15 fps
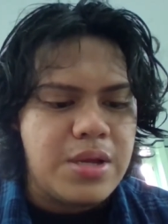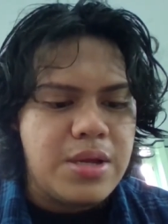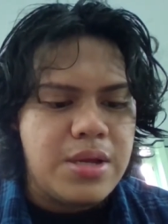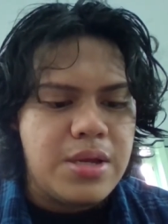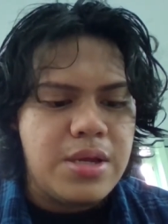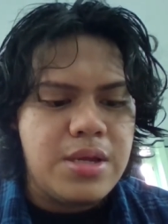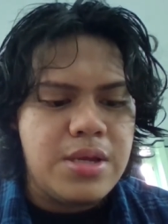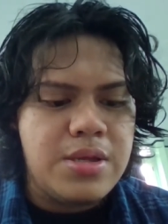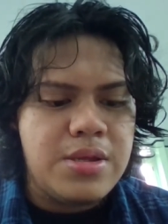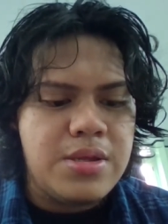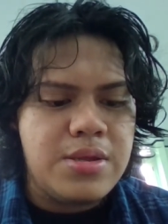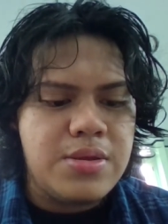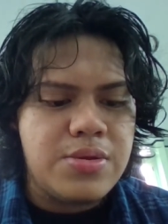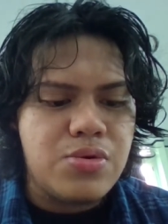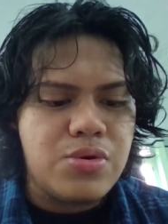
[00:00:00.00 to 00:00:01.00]

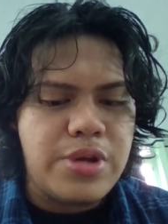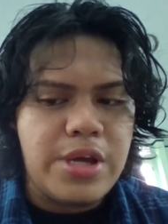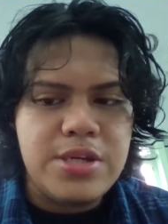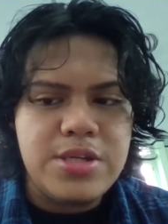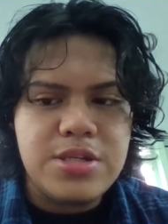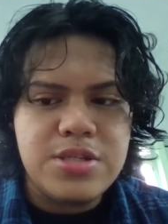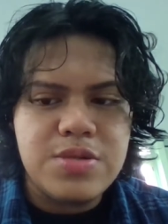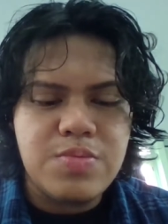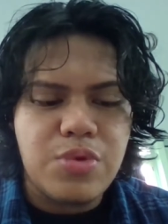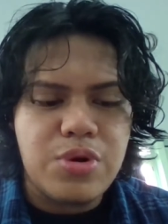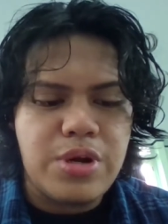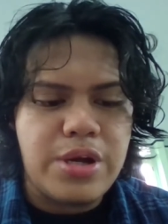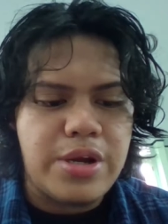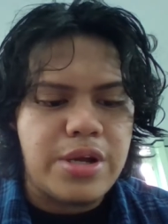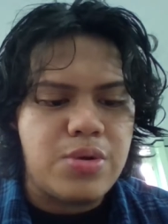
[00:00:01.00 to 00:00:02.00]
In today's
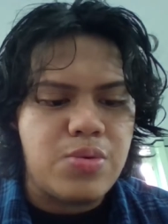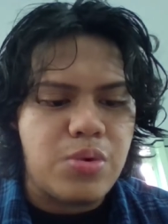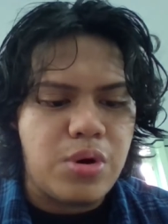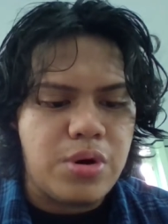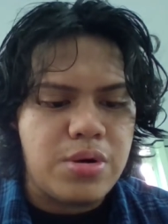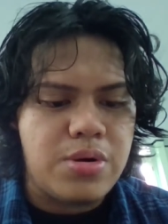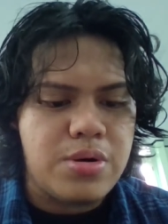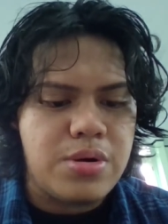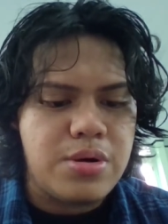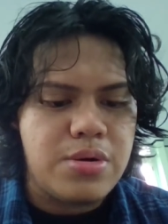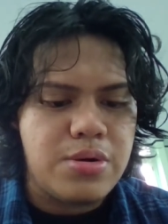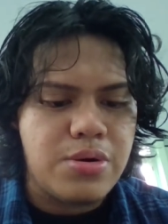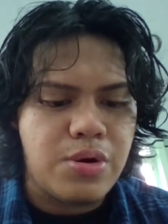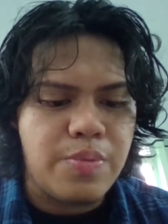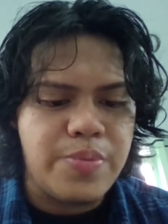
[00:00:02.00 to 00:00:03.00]
modern world,
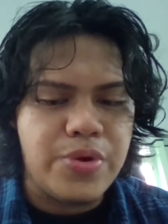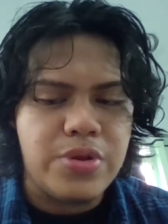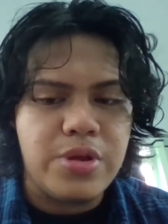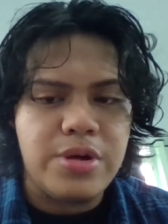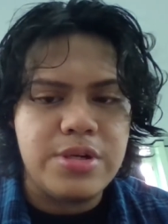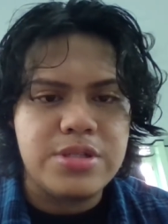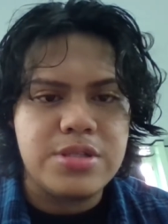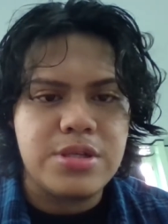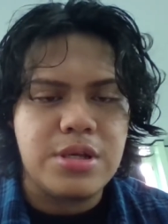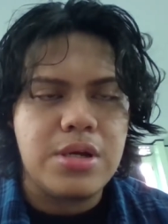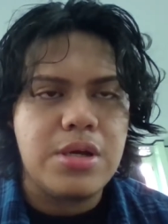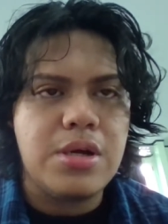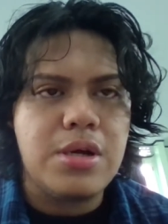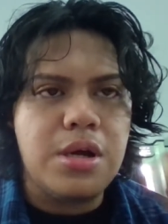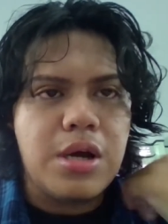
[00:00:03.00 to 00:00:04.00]
computers
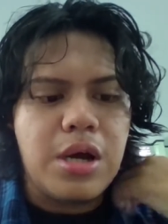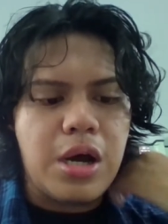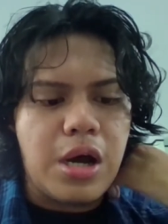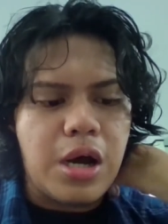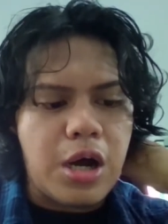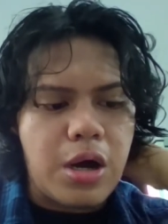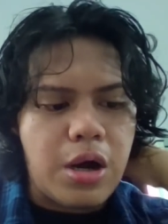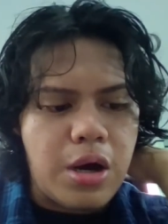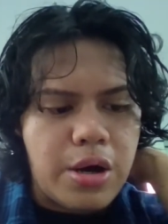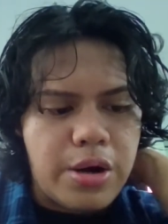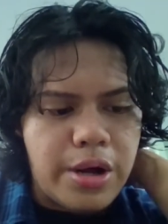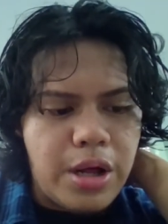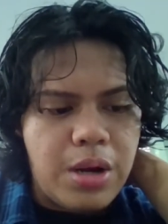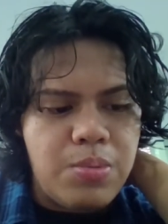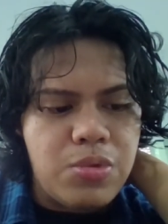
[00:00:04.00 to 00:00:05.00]
are
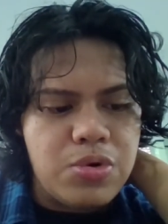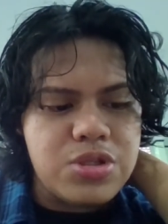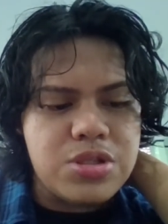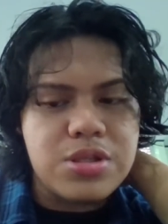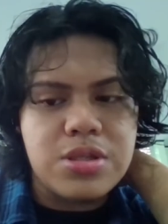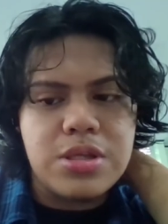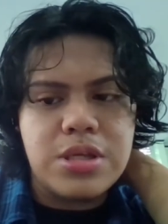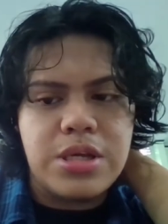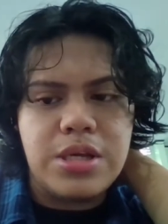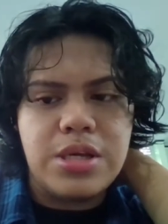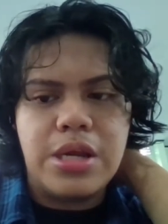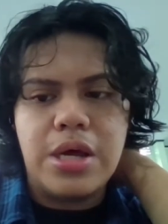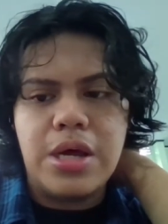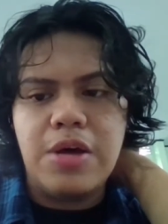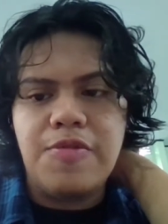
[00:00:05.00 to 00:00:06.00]
almost in
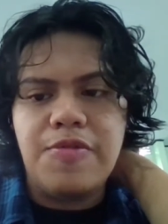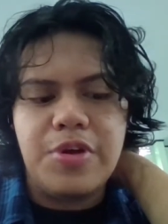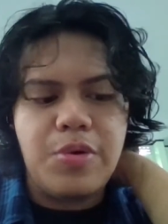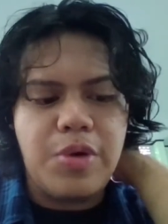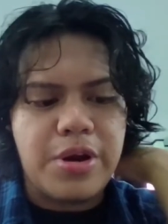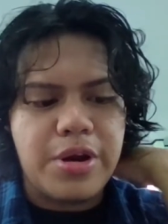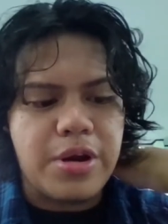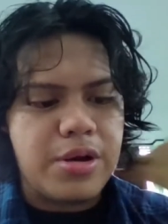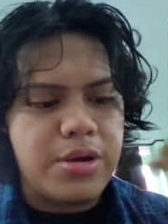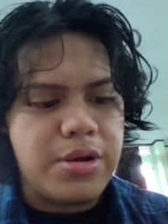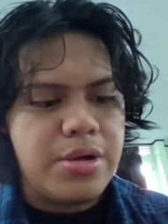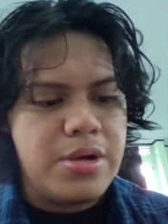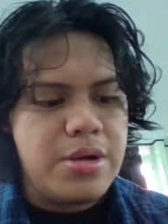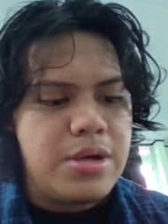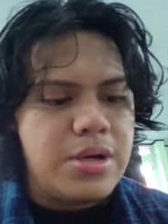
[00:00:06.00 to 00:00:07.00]
everywhere.
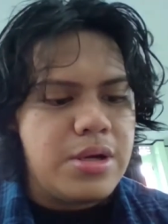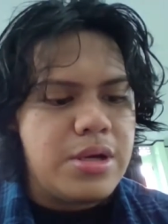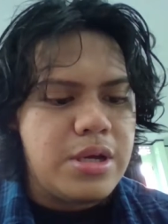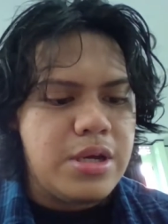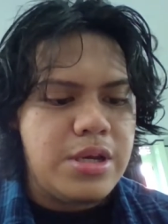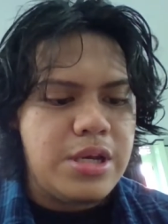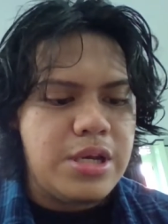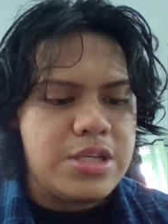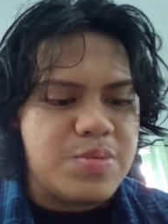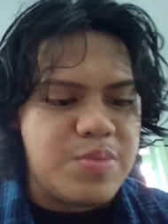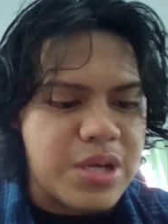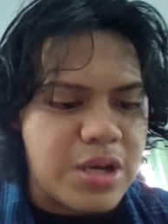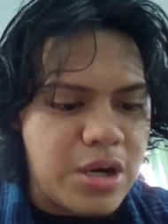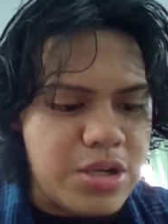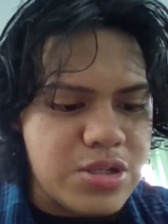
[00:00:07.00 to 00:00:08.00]
It is
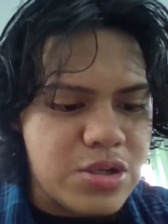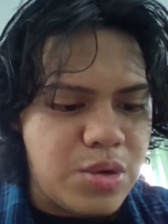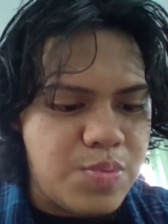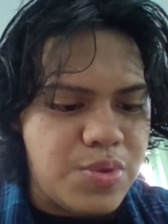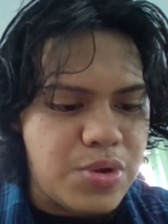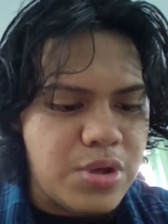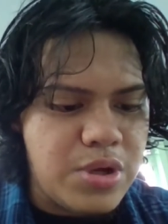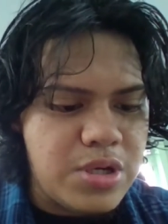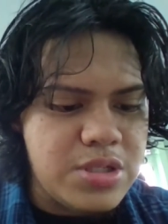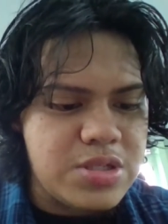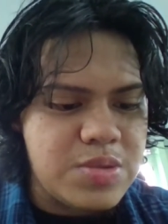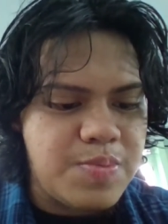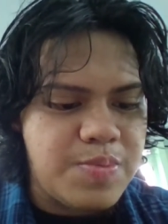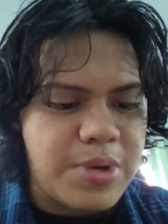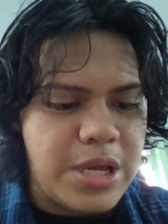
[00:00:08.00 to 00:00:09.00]
because computers
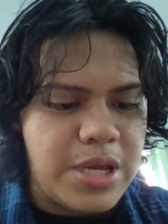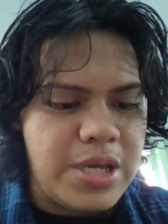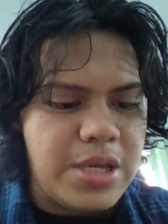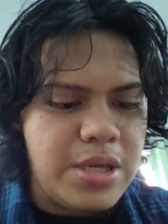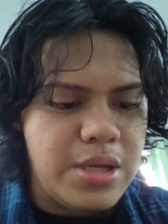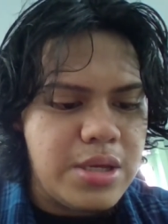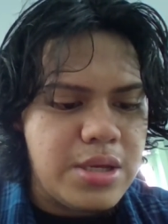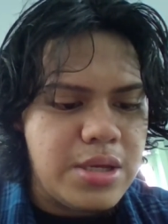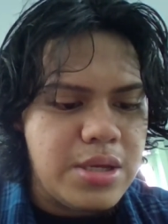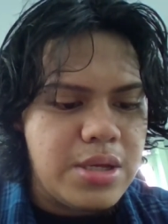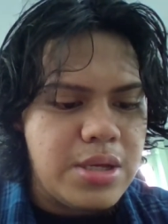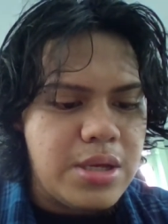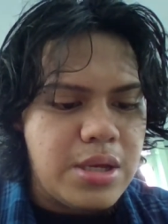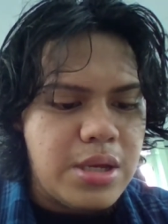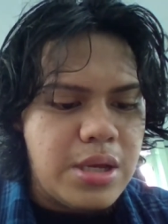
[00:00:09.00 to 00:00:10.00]
play
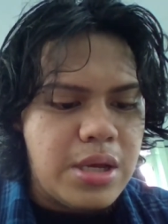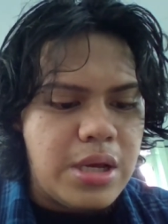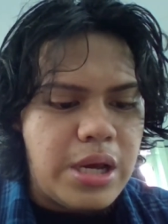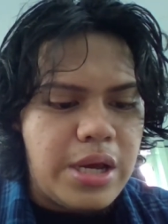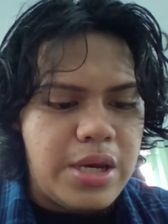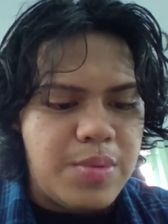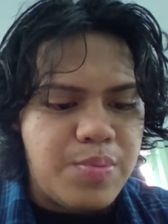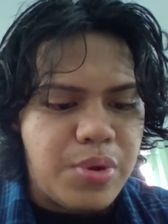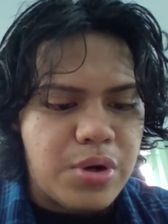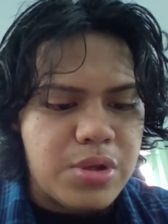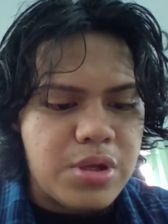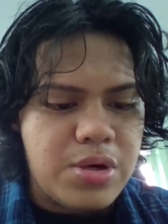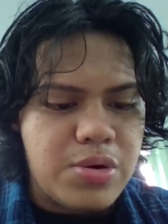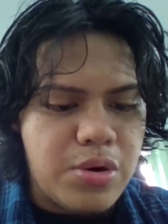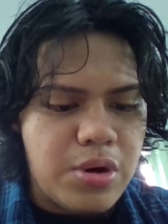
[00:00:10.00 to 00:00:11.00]
an
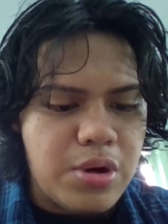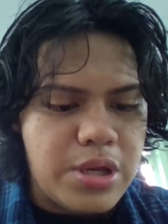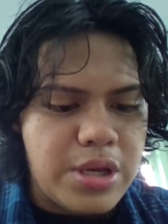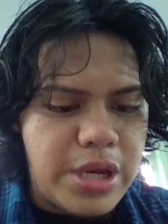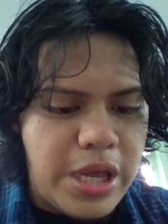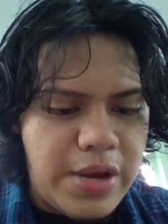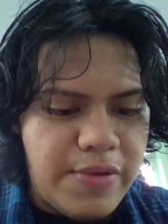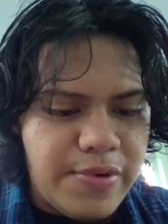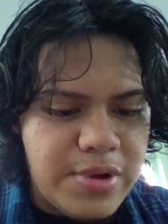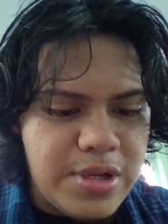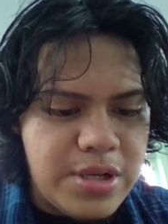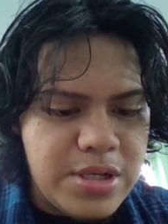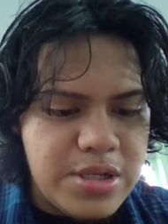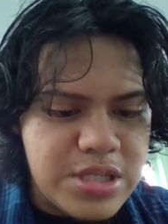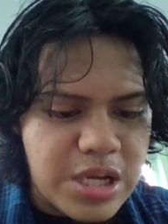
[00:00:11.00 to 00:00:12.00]
important role in
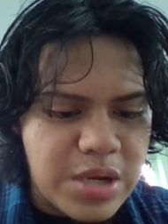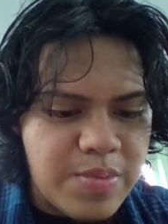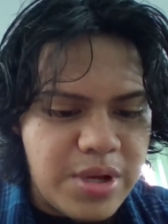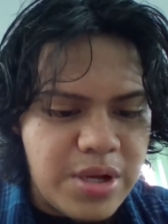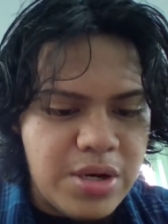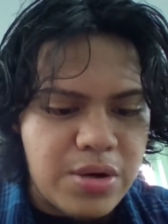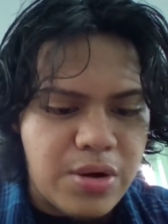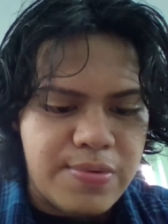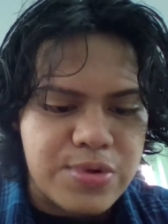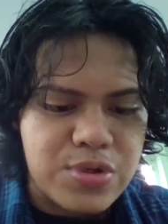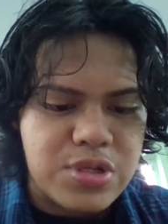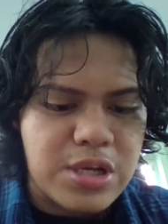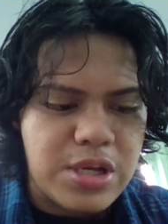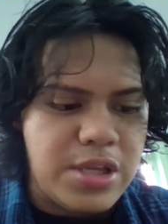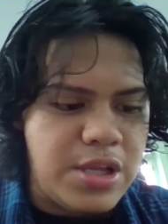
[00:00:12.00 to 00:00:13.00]
every segment of
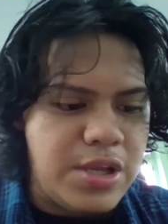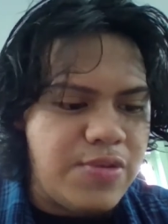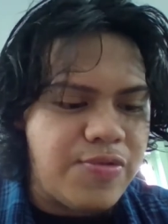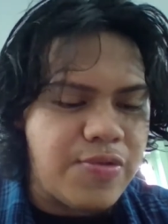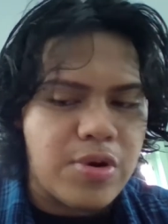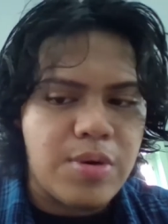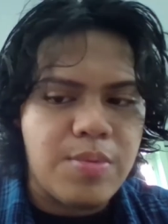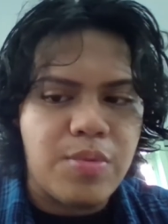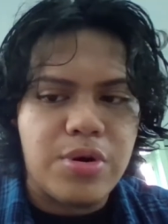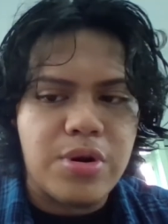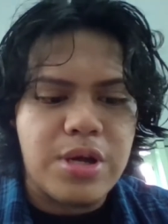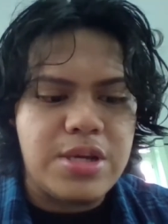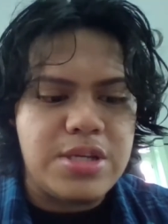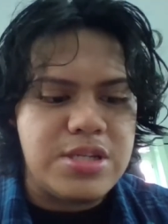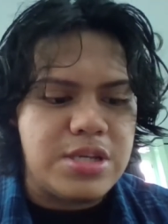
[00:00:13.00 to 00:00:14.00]
society from
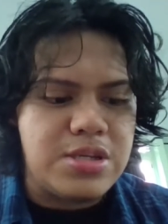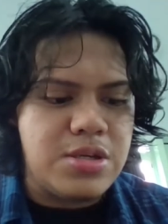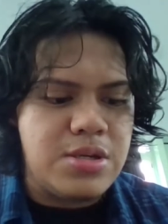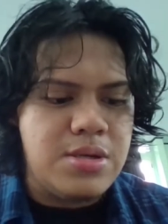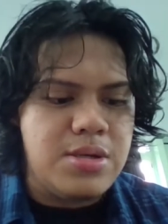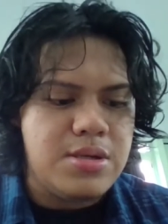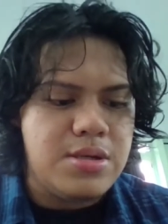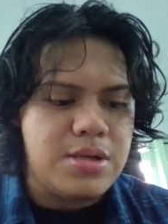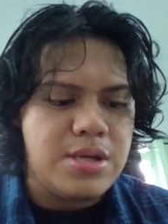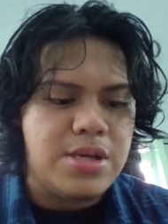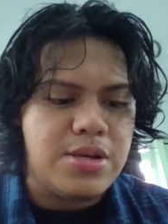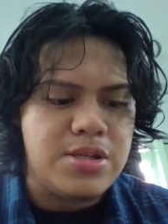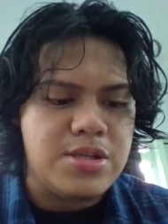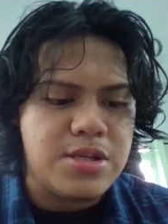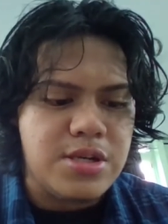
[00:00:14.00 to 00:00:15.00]
organization,
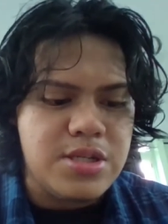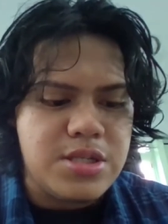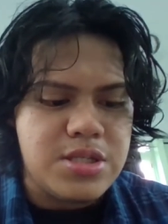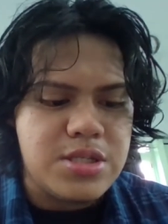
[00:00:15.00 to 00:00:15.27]
industries,